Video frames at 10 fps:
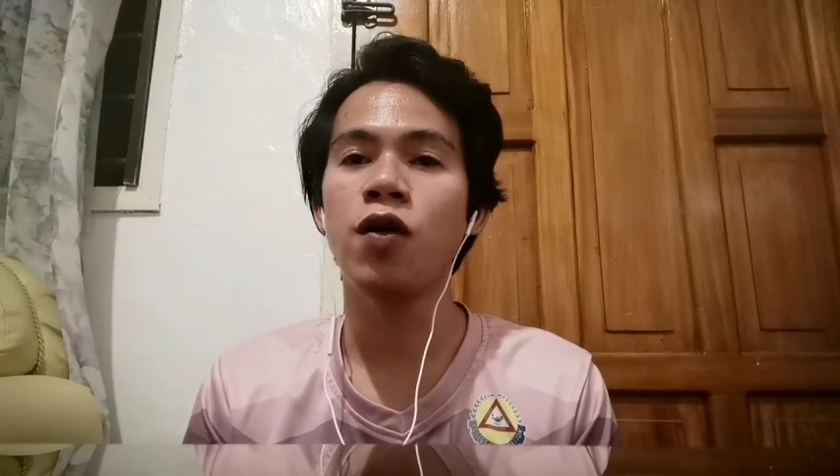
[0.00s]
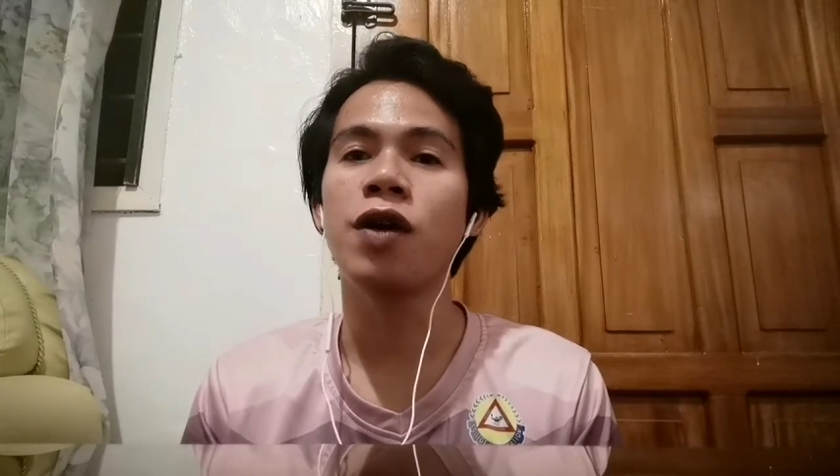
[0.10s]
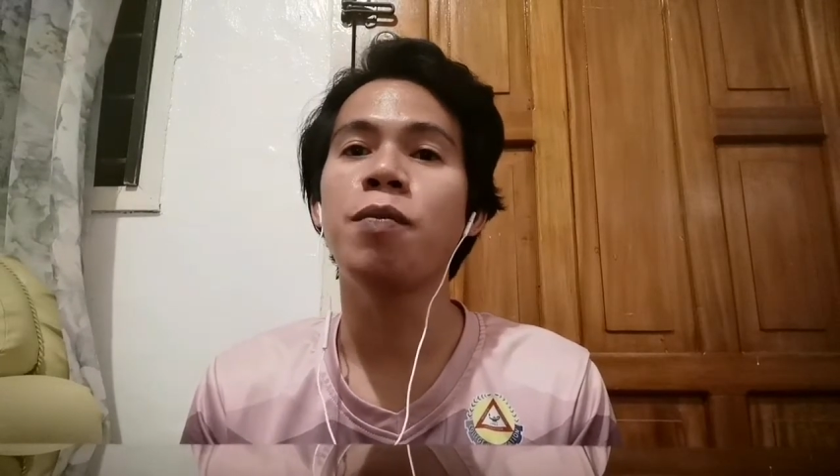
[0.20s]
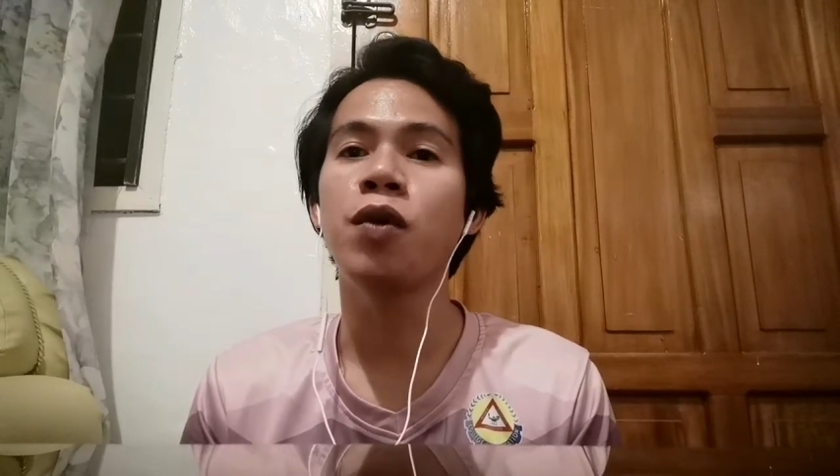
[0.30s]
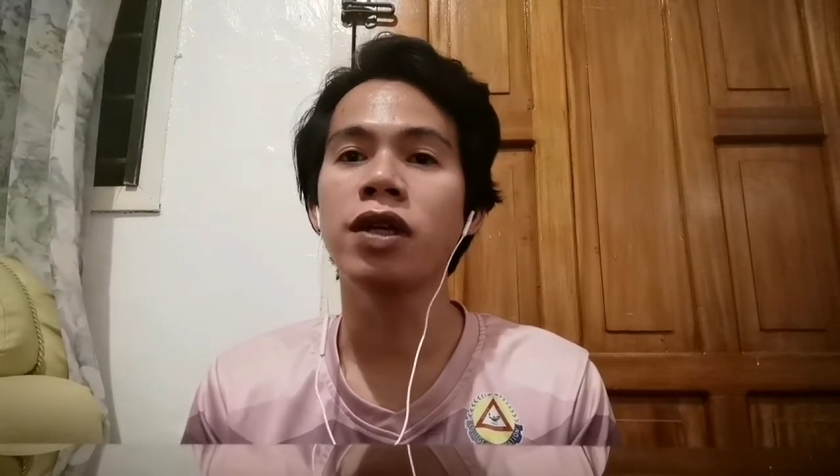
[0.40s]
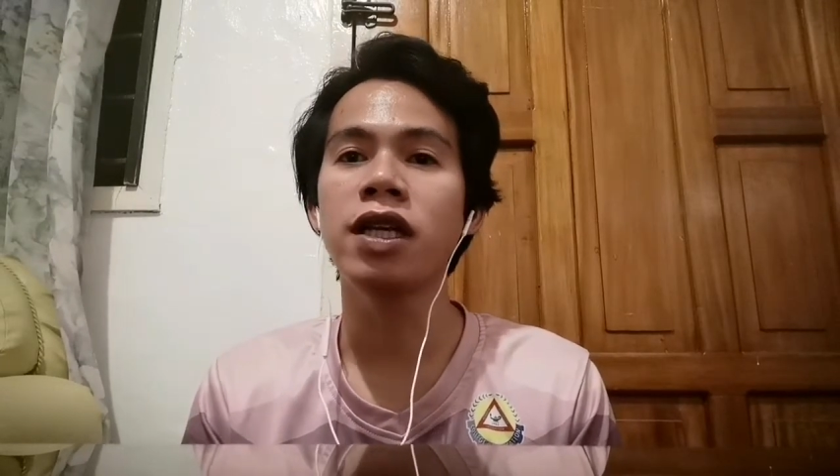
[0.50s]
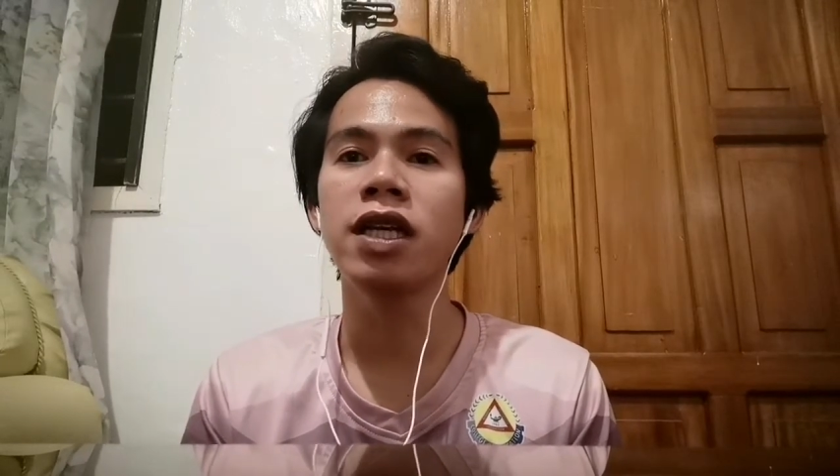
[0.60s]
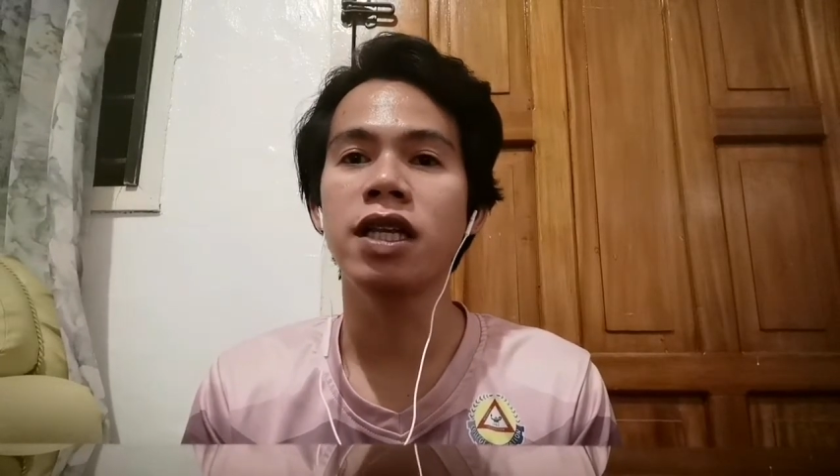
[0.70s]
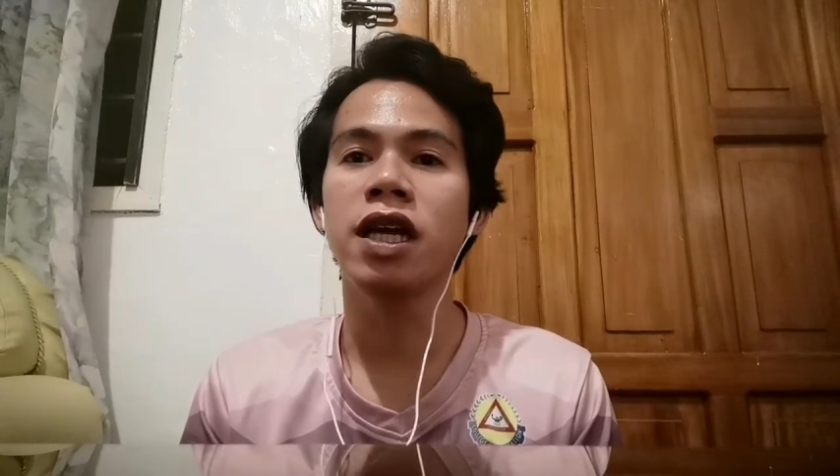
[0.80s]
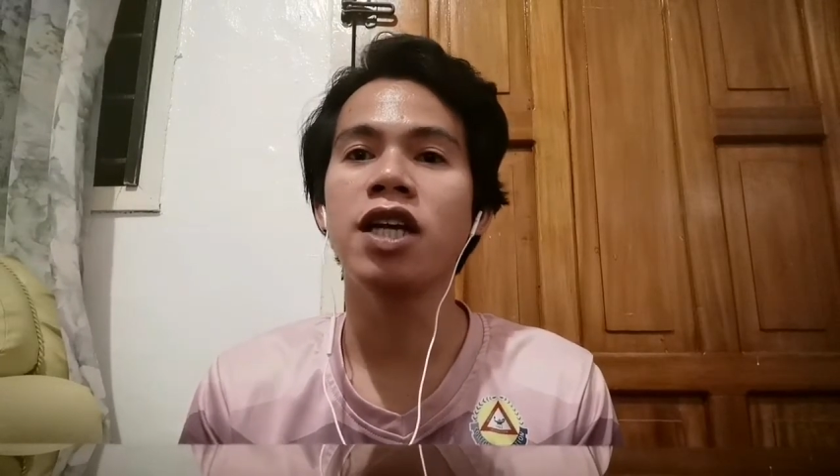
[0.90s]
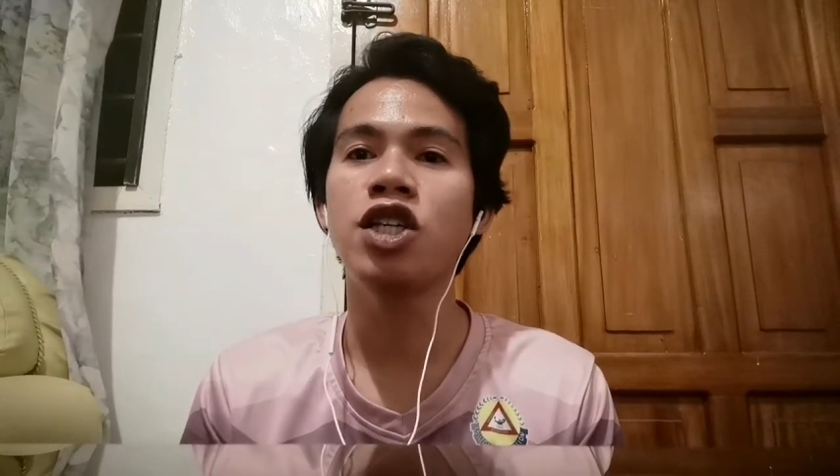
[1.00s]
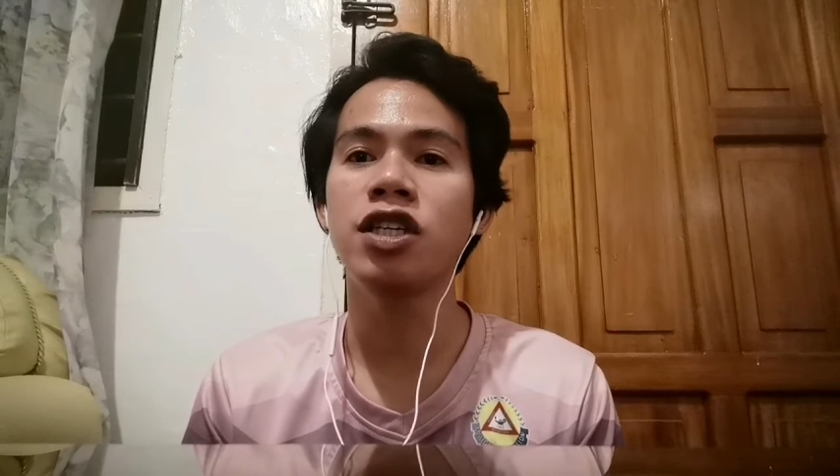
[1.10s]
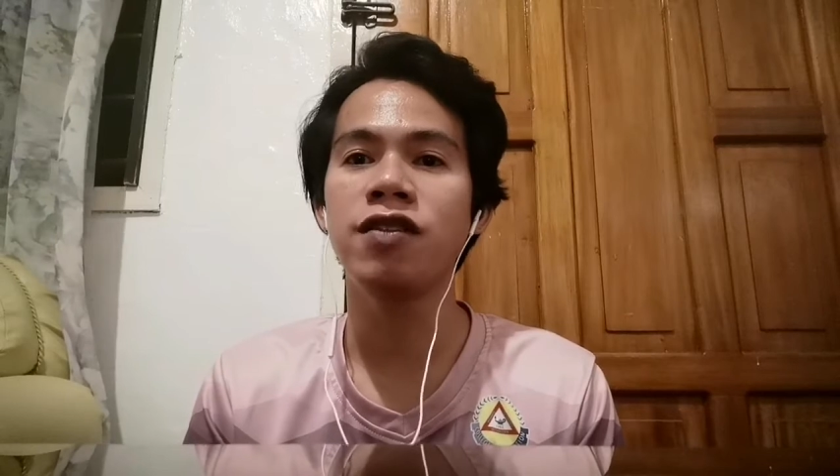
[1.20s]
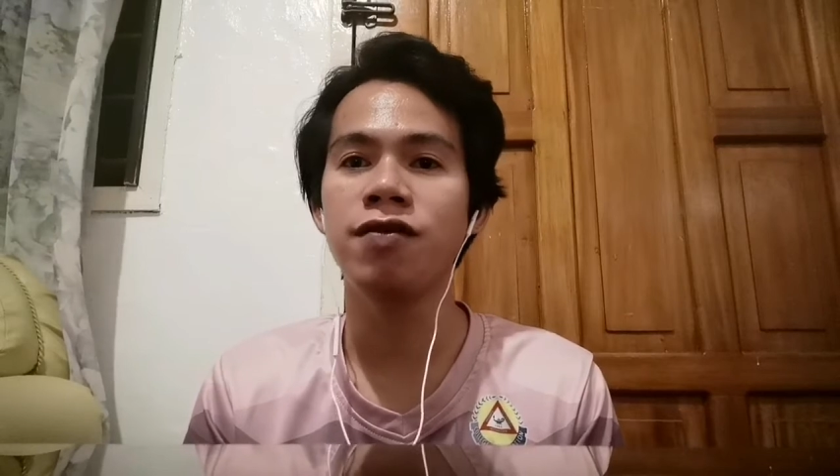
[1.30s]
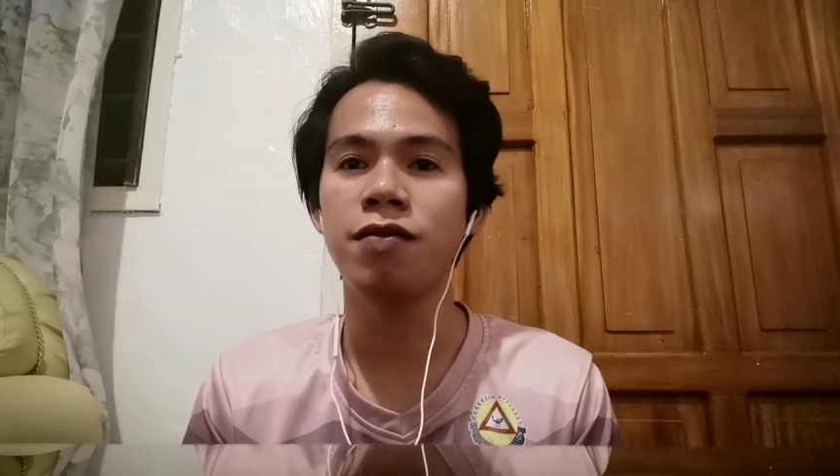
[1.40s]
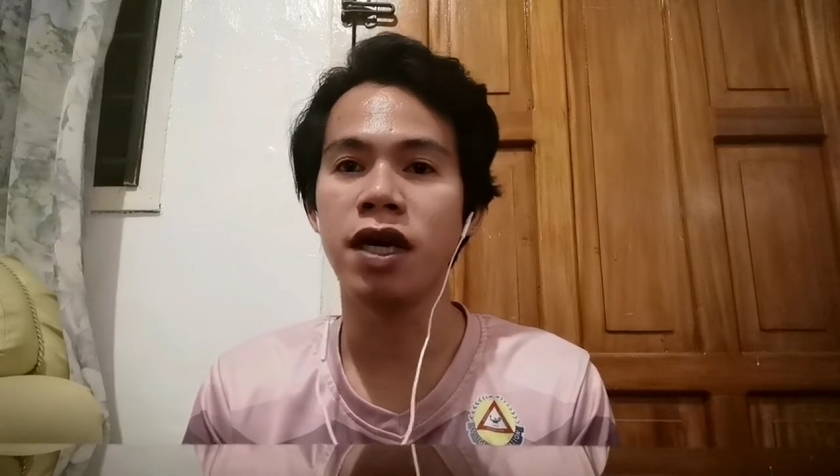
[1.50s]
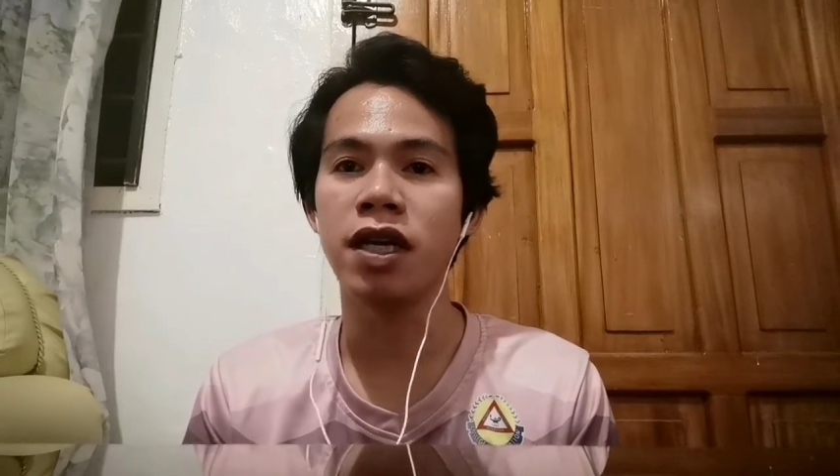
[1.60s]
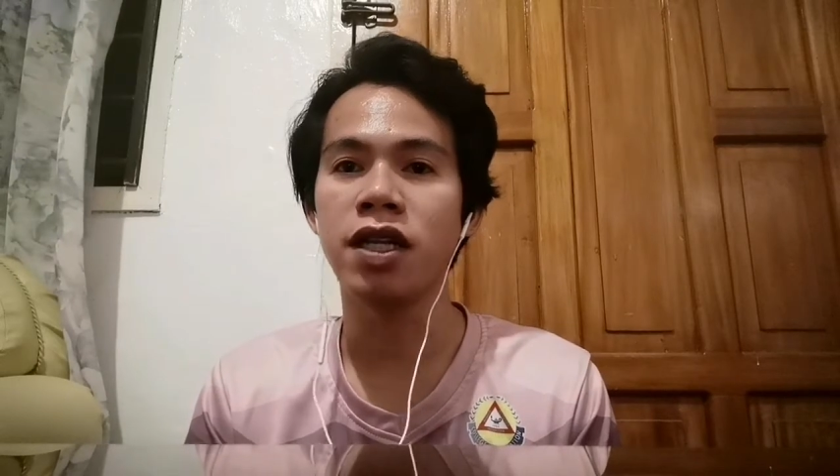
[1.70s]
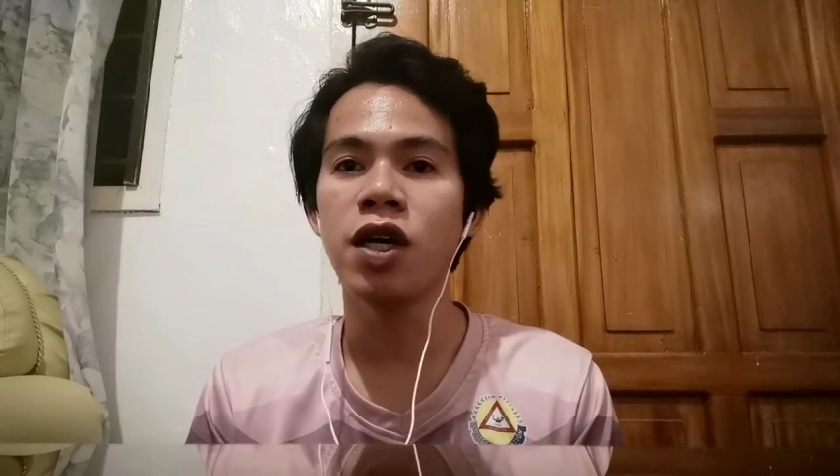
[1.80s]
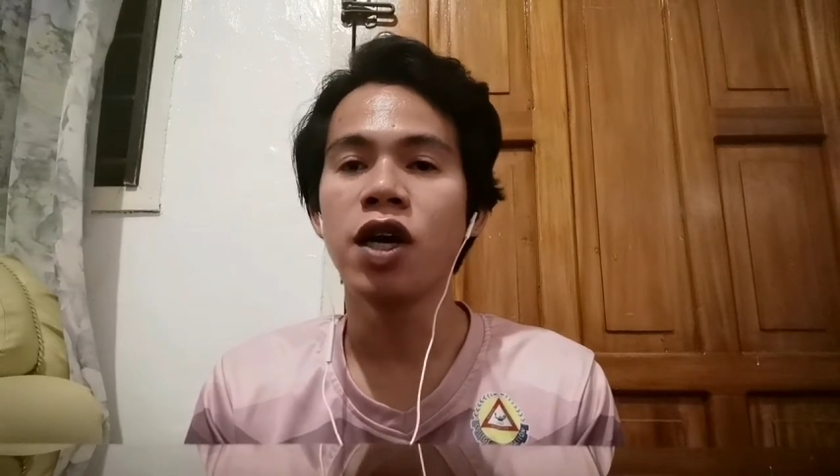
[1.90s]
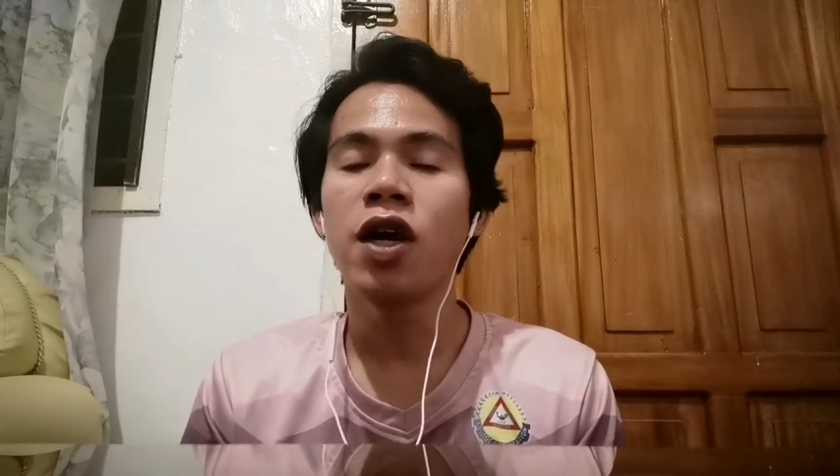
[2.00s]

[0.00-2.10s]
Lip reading: or important achievement